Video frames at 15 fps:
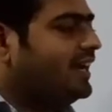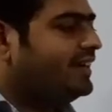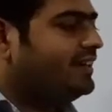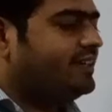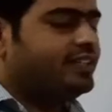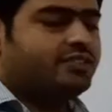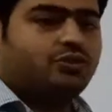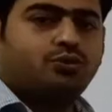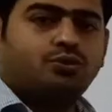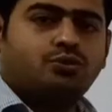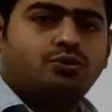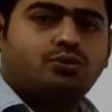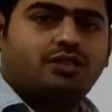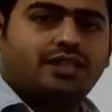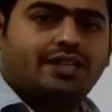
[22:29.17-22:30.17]
at least 2
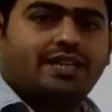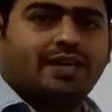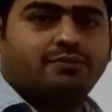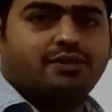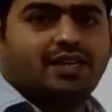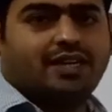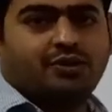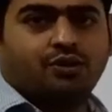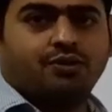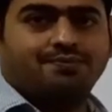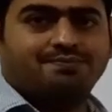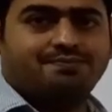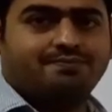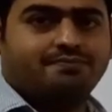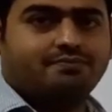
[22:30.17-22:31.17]
to 3 times at home.
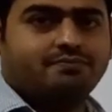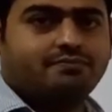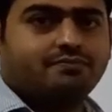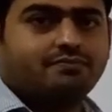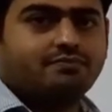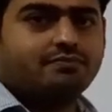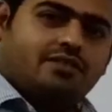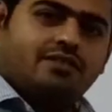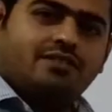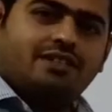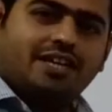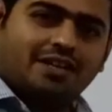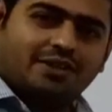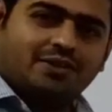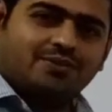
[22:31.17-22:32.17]

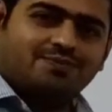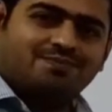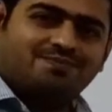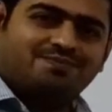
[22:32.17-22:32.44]
Thank you.